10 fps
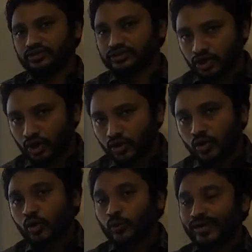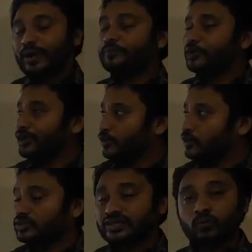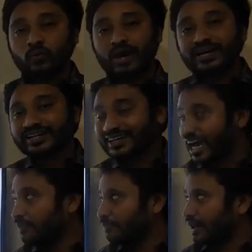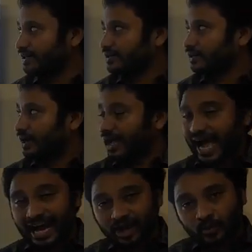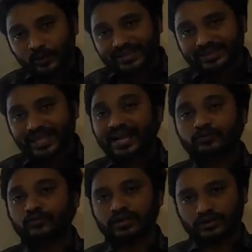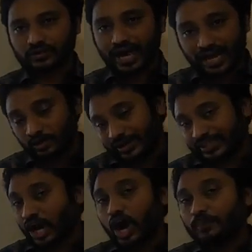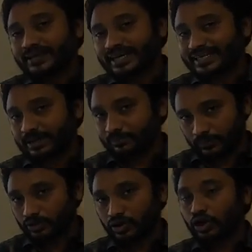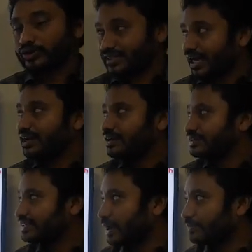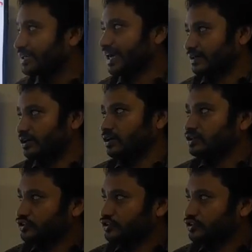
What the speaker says: So we have to use the word none but along with that word, along with the objective, not with the subject.